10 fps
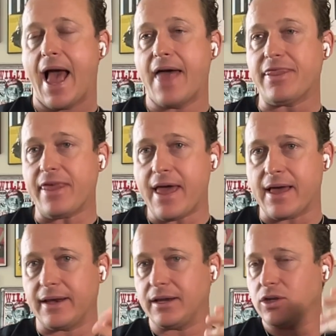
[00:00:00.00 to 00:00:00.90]
and
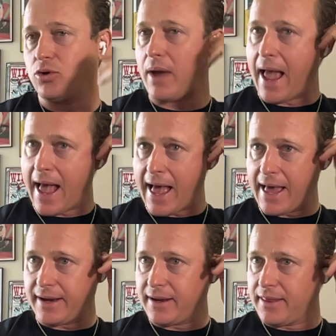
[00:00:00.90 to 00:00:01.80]
then you
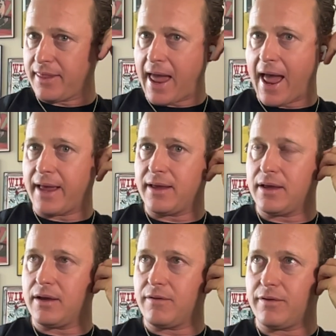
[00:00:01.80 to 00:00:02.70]
add that
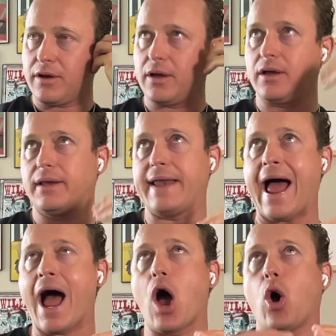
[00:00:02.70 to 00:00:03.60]

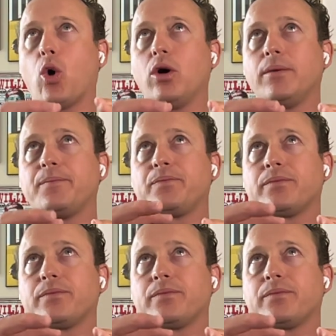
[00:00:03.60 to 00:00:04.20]
now